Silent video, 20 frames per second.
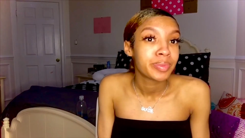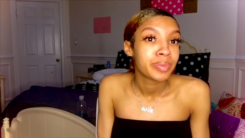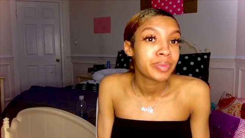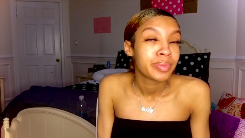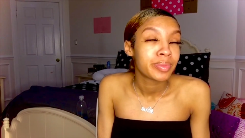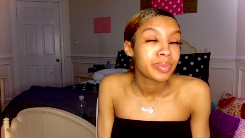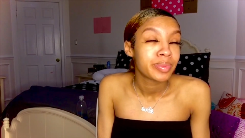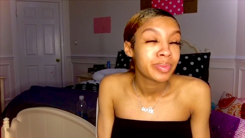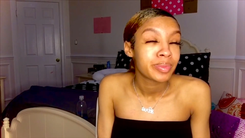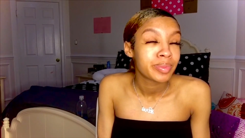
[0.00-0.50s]

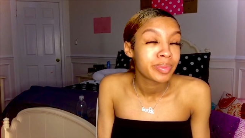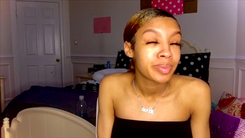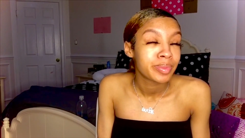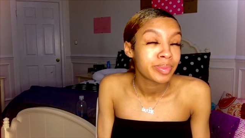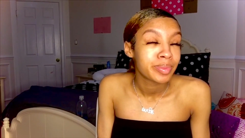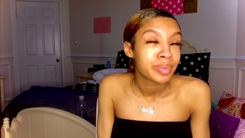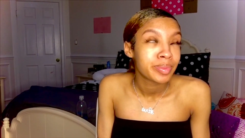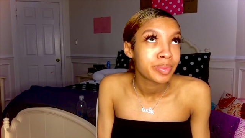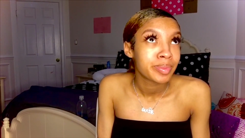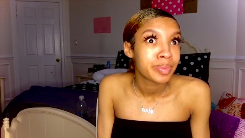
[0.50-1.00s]

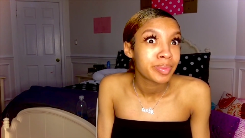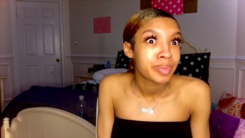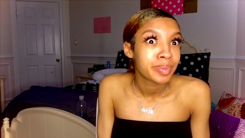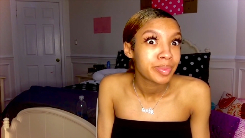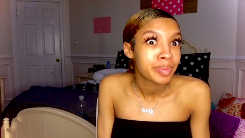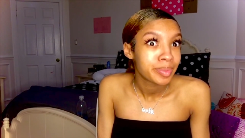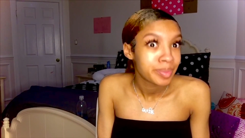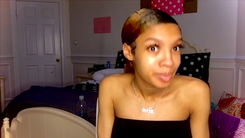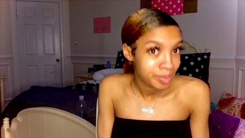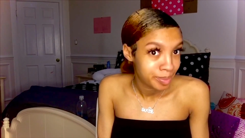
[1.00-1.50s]

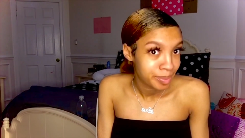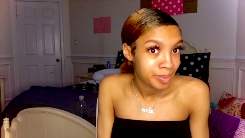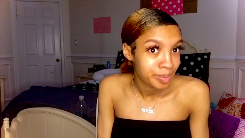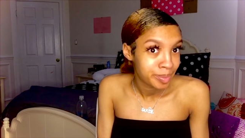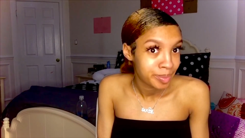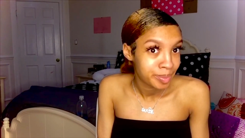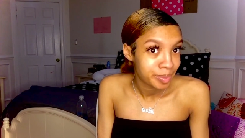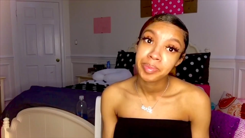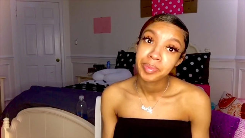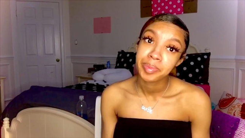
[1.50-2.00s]

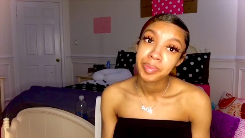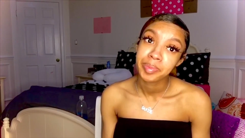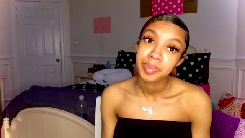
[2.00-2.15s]
Nobody speaks.